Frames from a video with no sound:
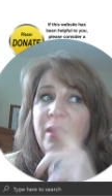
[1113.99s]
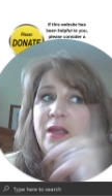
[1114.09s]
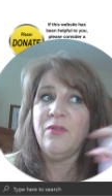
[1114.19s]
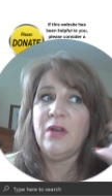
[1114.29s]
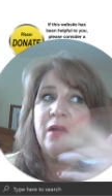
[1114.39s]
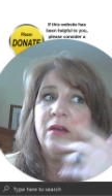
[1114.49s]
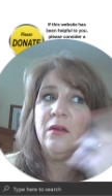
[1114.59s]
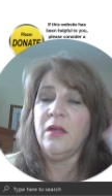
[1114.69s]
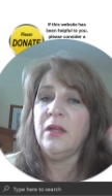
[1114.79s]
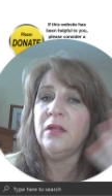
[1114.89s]
have it on at
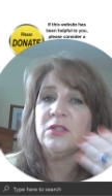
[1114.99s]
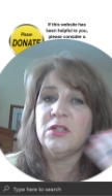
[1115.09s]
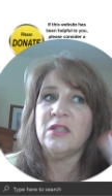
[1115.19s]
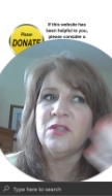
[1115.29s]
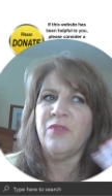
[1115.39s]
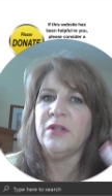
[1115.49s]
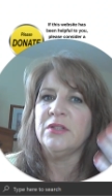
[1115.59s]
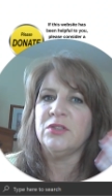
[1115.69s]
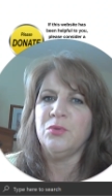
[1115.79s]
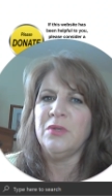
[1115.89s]
night, and it's, it's a very
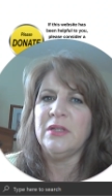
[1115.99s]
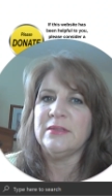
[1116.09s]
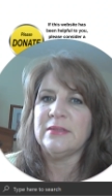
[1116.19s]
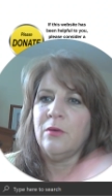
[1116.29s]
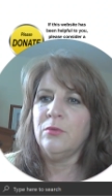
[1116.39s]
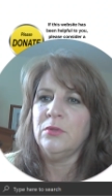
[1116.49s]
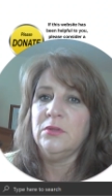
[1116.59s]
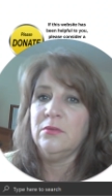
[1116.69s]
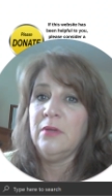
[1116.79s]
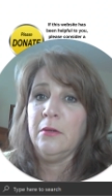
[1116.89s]
soothing
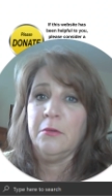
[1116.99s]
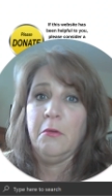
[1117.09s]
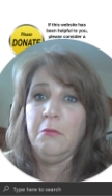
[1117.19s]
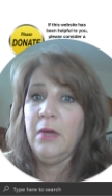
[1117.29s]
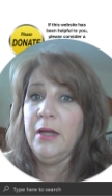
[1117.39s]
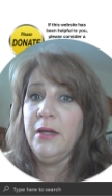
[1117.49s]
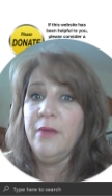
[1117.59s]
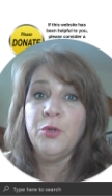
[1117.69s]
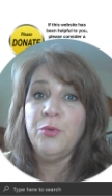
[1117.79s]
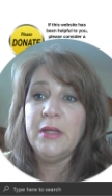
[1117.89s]
sound. I don't know. I
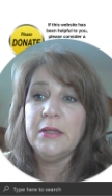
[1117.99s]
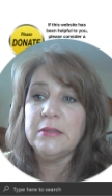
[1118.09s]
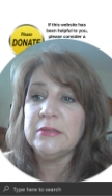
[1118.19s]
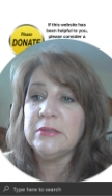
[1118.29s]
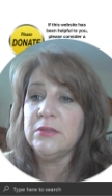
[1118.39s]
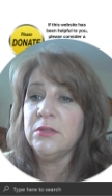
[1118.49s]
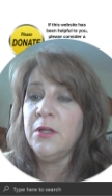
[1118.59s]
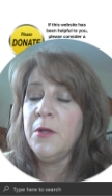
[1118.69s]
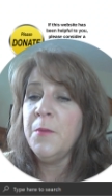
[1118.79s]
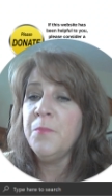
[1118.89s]
never knew they
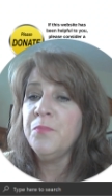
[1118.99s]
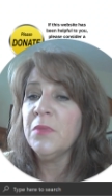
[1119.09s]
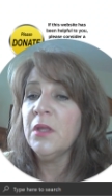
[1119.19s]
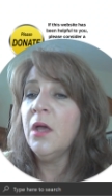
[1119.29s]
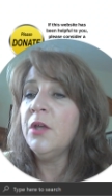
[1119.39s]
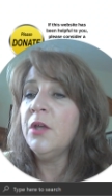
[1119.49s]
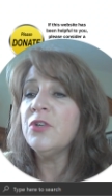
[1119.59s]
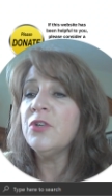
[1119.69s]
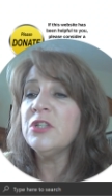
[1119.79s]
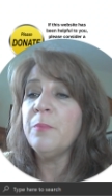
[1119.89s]
existed.
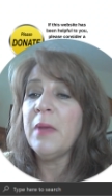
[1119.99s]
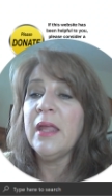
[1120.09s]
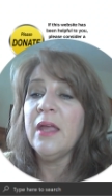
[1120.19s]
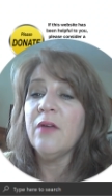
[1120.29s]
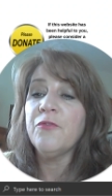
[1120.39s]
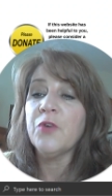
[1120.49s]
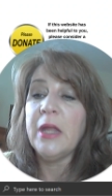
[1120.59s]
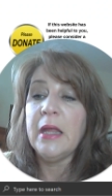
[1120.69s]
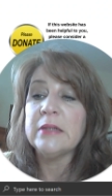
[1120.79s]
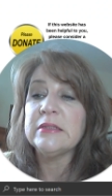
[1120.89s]
Another tip I have for
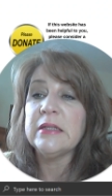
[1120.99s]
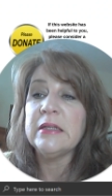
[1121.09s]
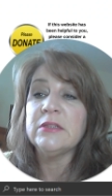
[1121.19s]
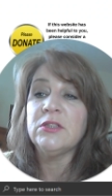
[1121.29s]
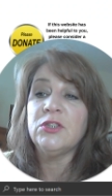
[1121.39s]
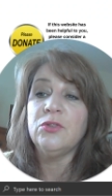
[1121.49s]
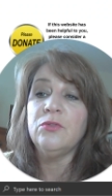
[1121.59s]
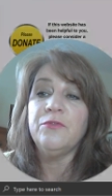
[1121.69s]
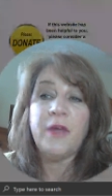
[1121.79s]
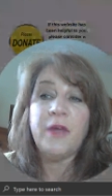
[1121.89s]
cats is
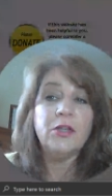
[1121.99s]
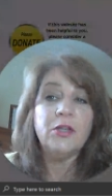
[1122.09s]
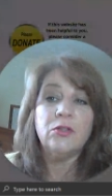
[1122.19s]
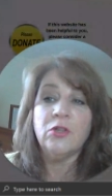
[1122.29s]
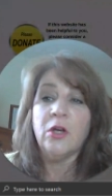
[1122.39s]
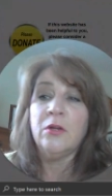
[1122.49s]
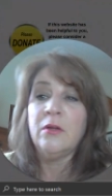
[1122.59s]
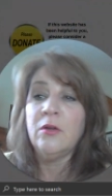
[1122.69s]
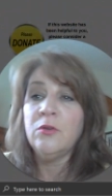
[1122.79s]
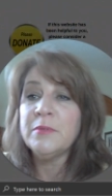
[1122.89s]
to find a, uh,
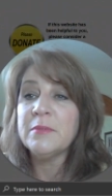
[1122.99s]
oops, I'm